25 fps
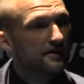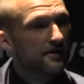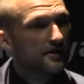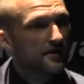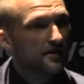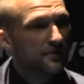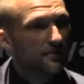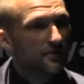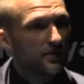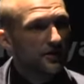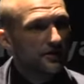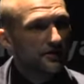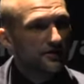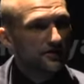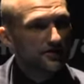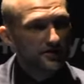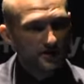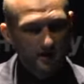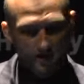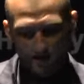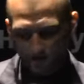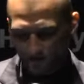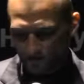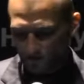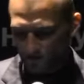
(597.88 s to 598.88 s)
with
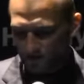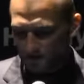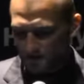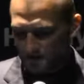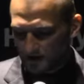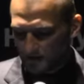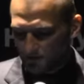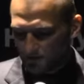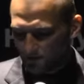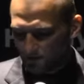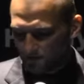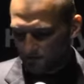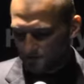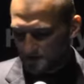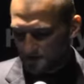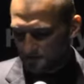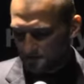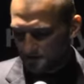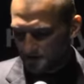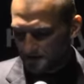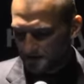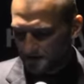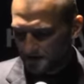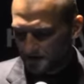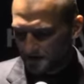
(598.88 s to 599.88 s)
a great number of people
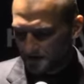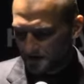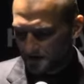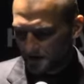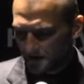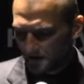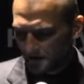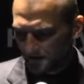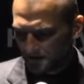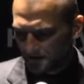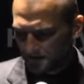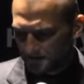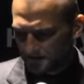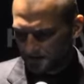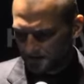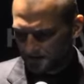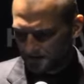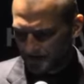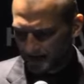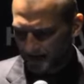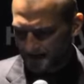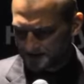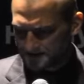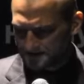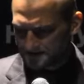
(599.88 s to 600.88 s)
getting killed in
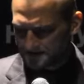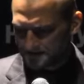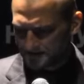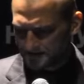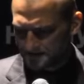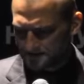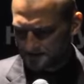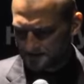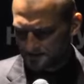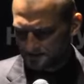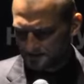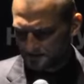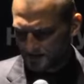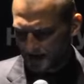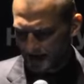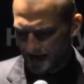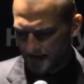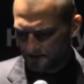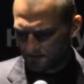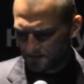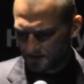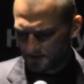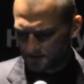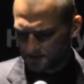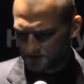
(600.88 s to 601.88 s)
attacks that seem to
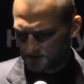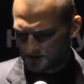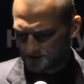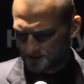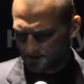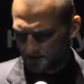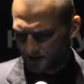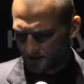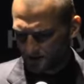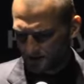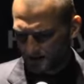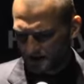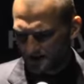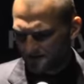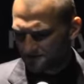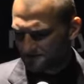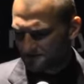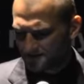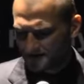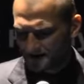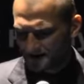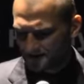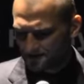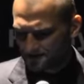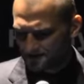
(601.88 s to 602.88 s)
happen just about
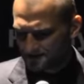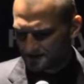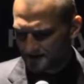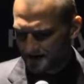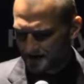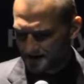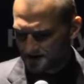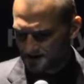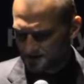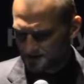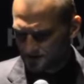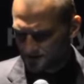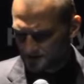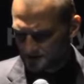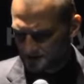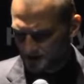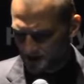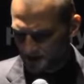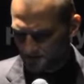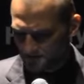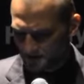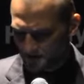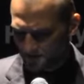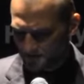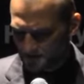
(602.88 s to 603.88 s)
every other day, suicide
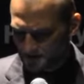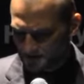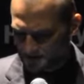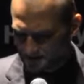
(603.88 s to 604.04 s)
bombings